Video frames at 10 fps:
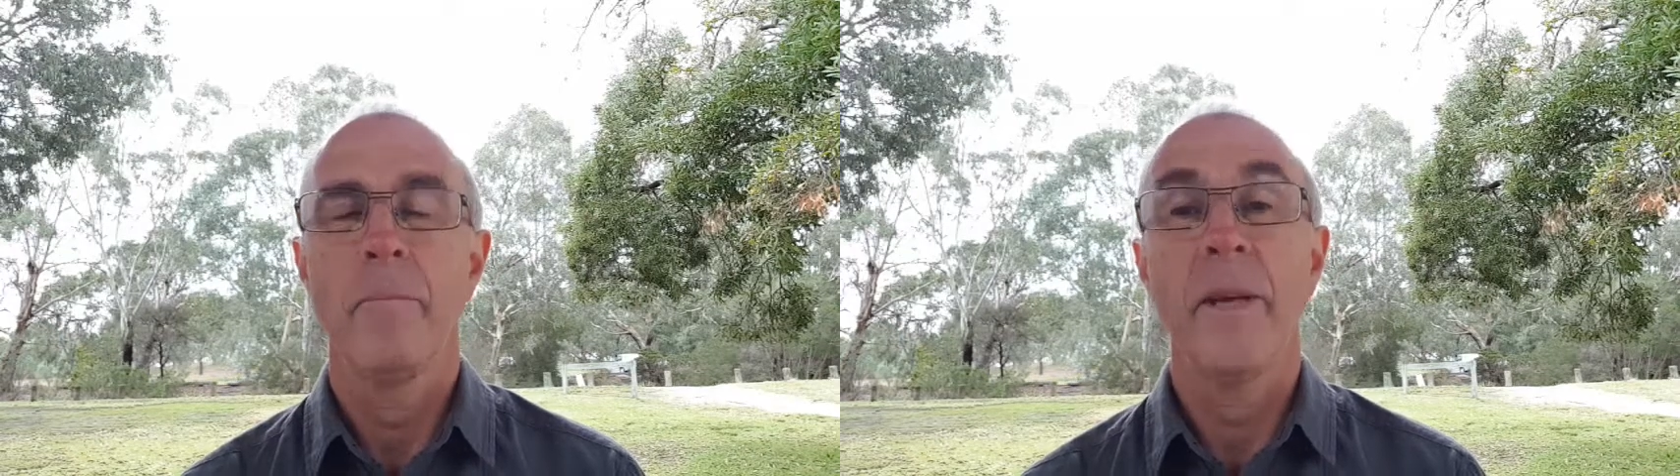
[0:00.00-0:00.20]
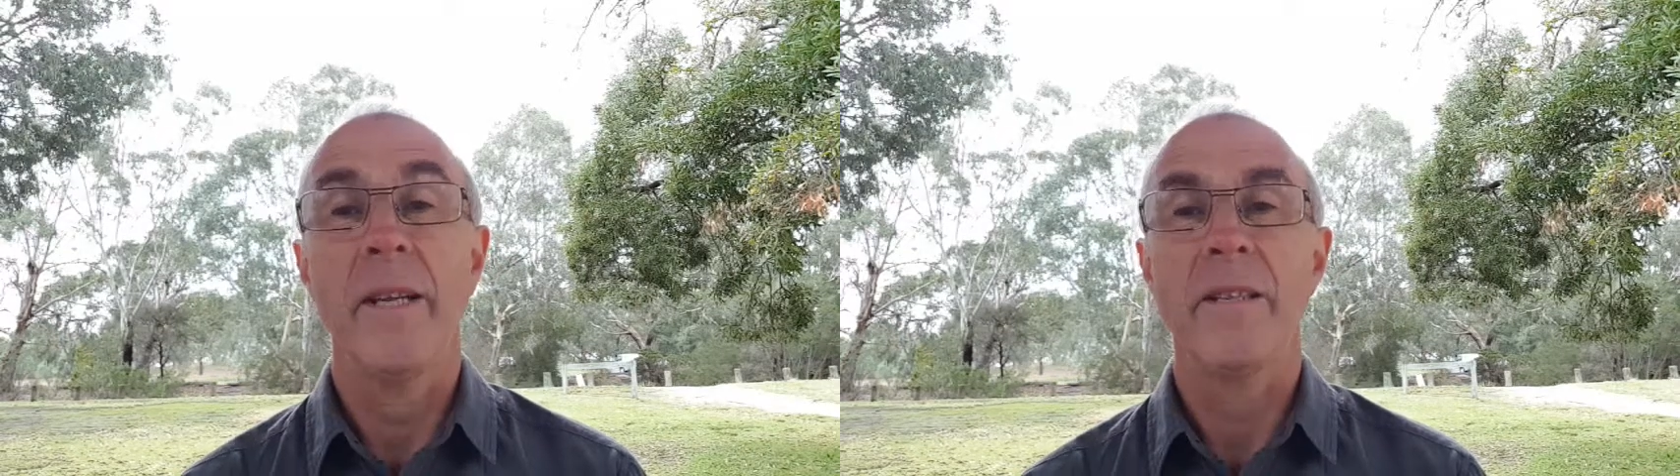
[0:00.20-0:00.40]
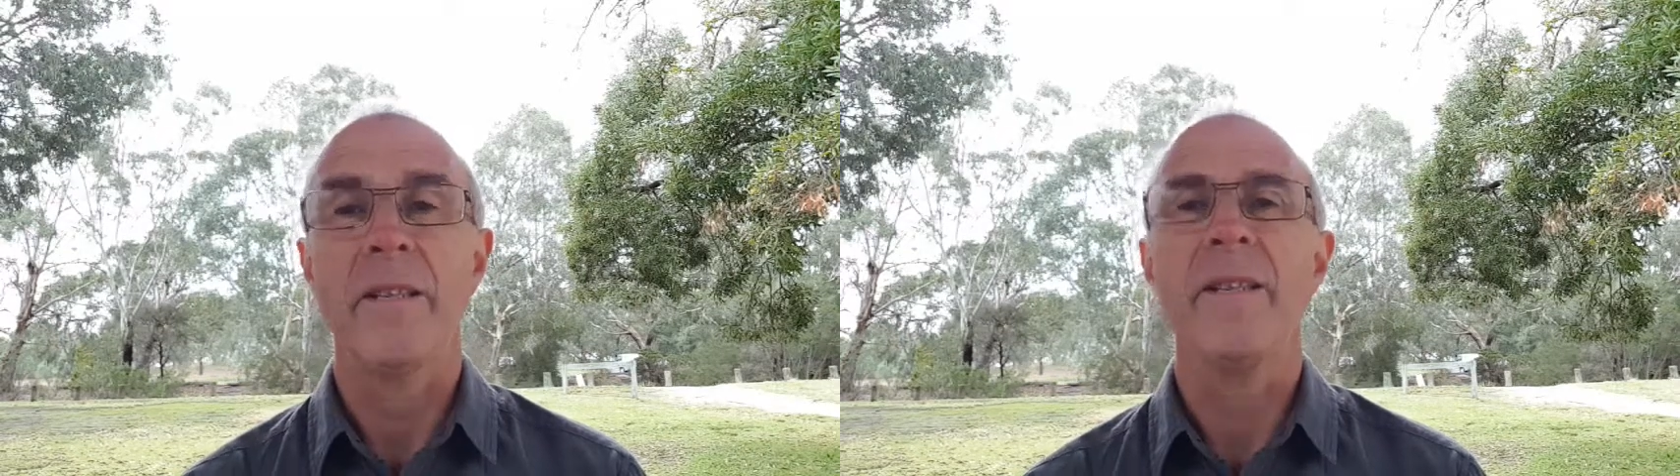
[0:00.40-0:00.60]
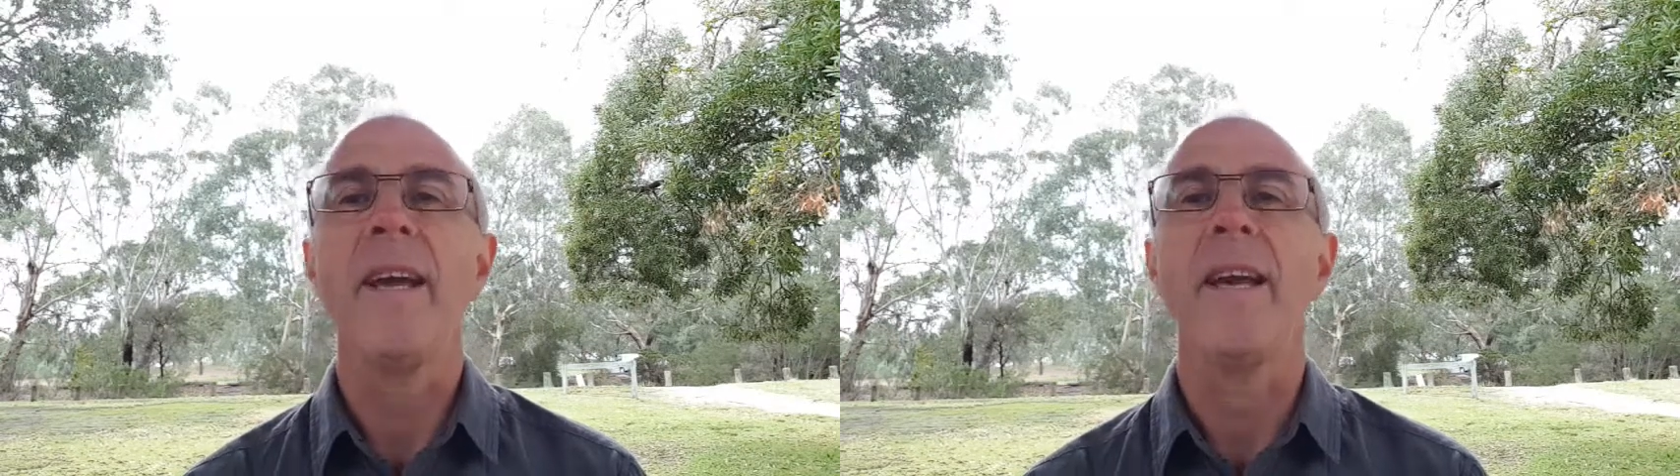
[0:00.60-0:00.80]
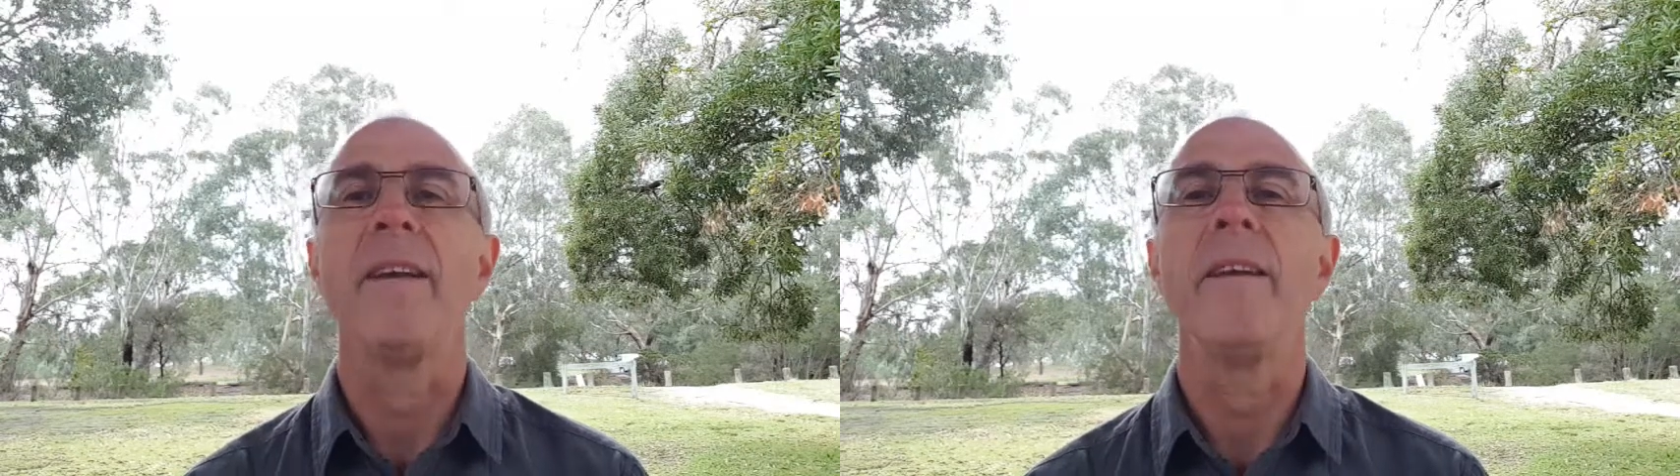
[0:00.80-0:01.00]
But
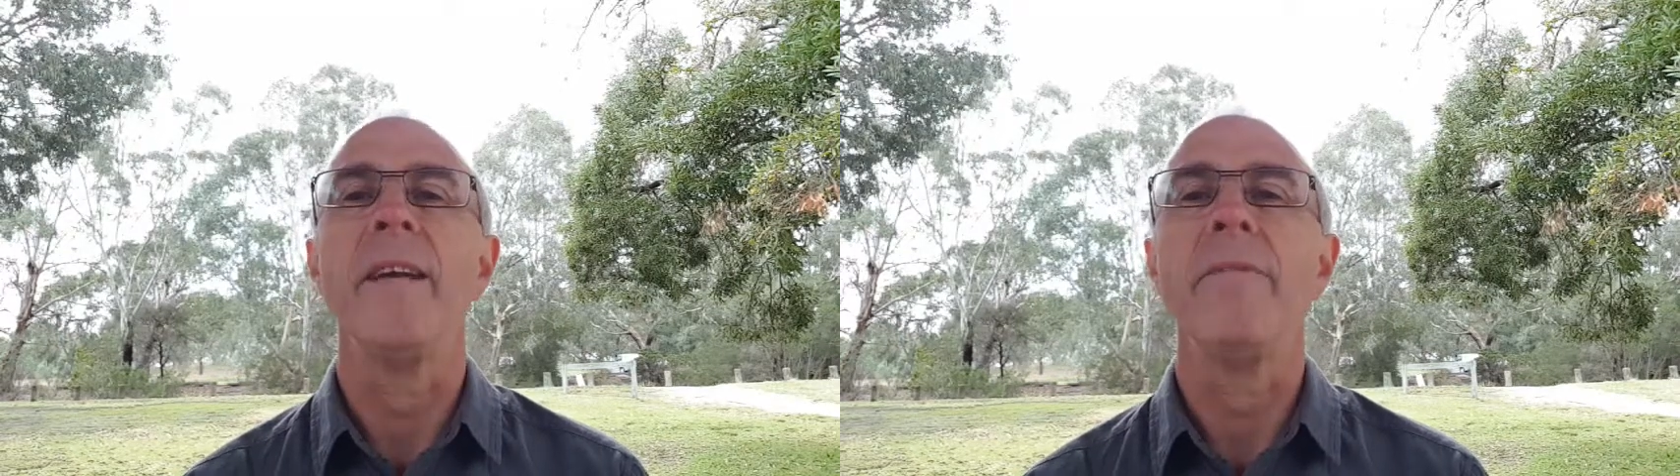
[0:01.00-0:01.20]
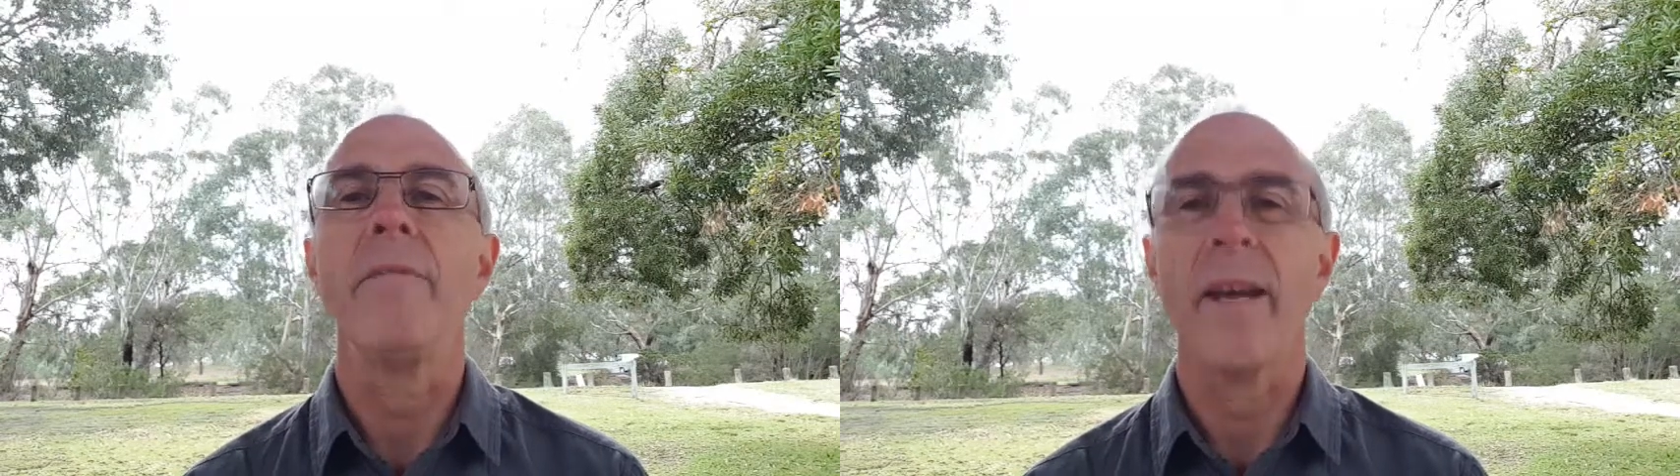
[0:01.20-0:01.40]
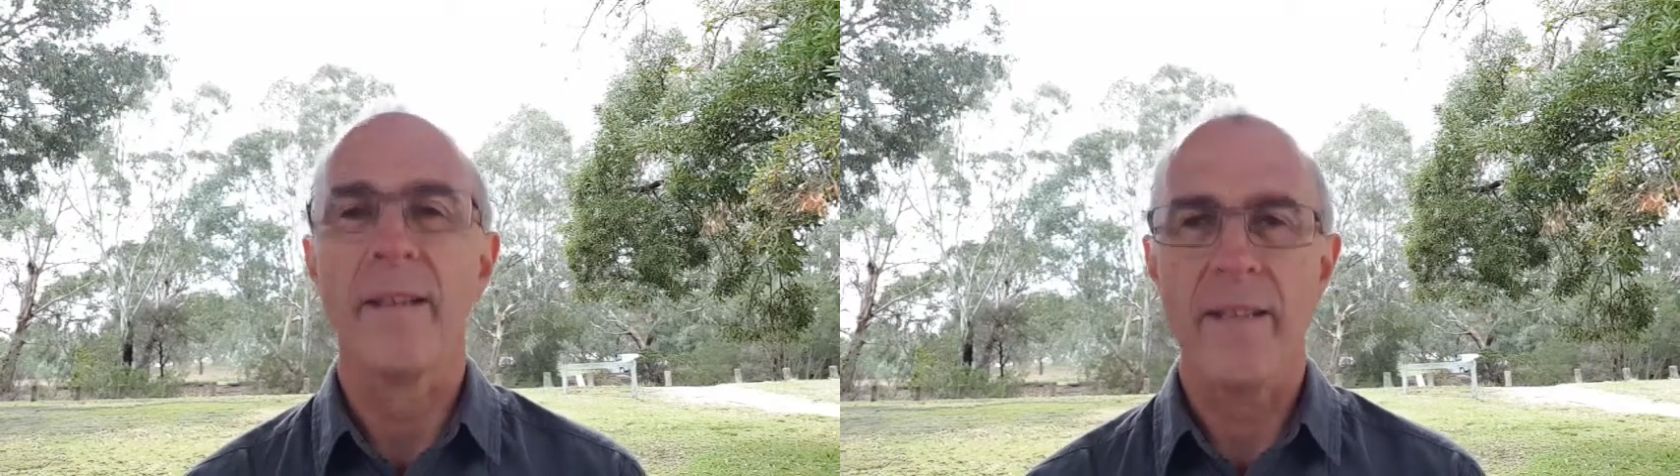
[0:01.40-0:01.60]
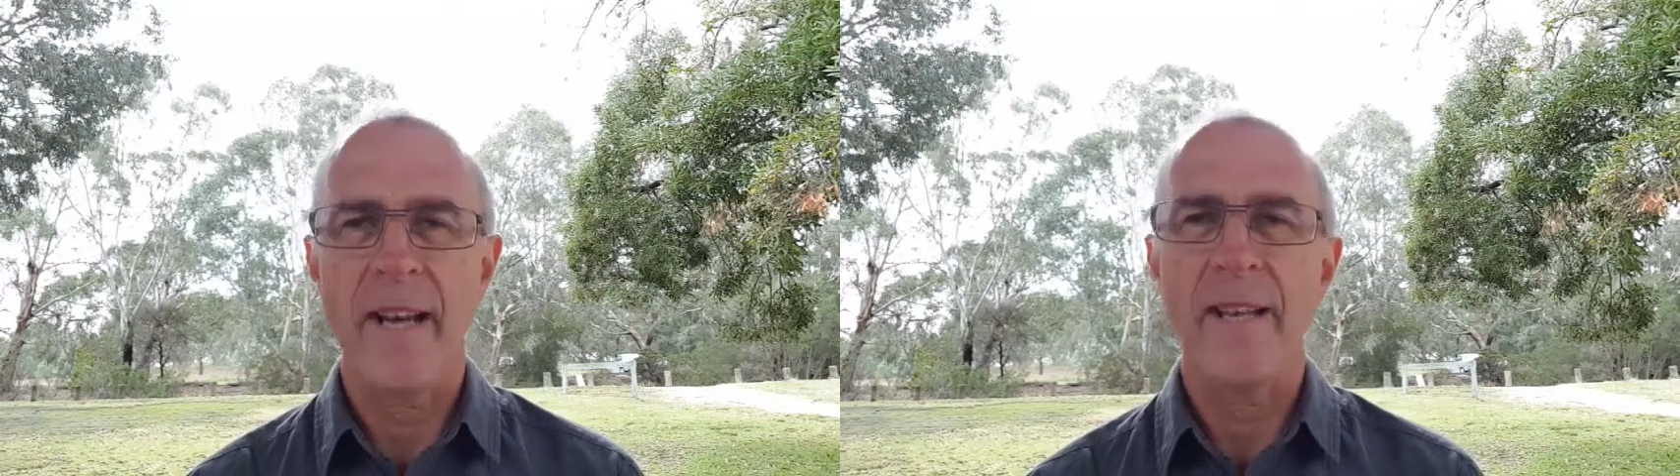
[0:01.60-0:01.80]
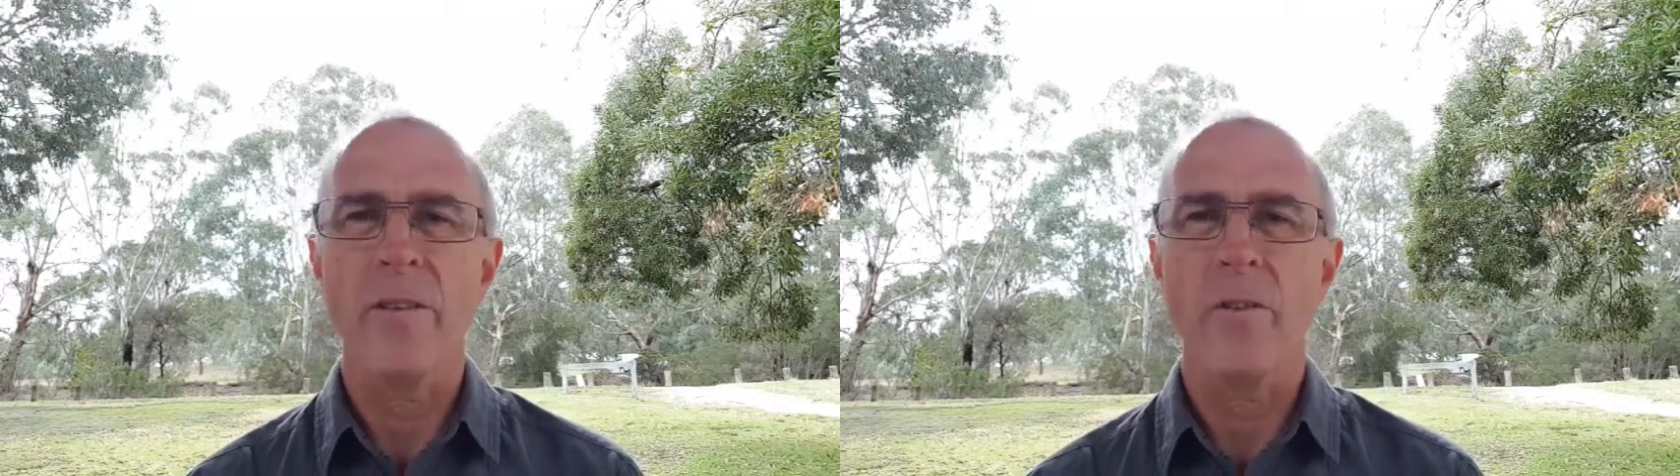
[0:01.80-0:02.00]
instead, if they start